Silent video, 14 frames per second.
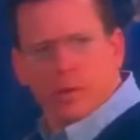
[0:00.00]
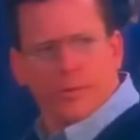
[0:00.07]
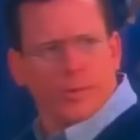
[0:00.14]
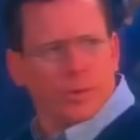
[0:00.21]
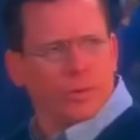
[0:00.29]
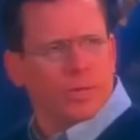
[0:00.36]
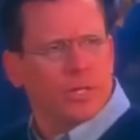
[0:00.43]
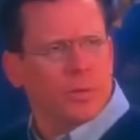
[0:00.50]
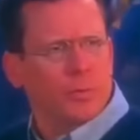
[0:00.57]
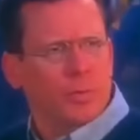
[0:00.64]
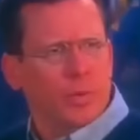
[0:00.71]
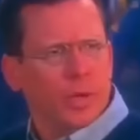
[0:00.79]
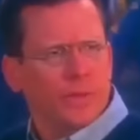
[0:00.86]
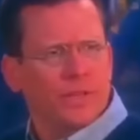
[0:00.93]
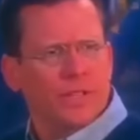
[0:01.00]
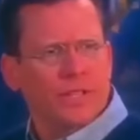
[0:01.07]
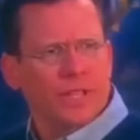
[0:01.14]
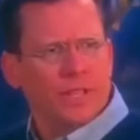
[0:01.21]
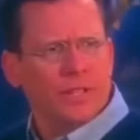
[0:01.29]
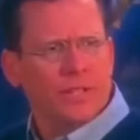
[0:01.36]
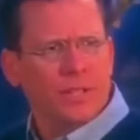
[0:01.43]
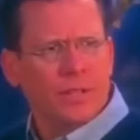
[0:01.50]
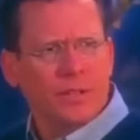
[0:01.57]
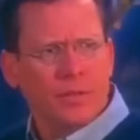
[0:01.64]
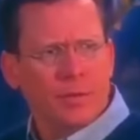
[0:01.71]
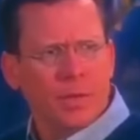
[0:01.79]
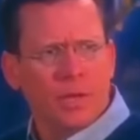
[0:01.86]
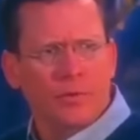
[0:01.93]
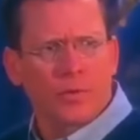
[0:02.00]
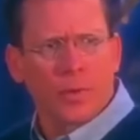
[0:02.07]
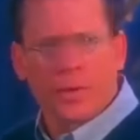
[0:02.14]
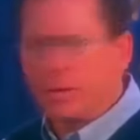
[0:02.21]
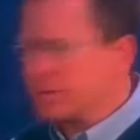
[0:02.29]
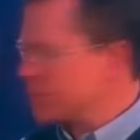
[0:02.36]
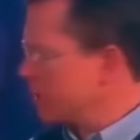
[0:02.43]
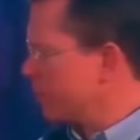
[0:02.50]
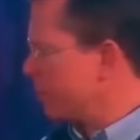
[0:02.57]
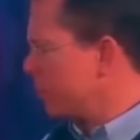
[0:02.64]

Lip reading: I wonder if there was some previous incident that may have triggered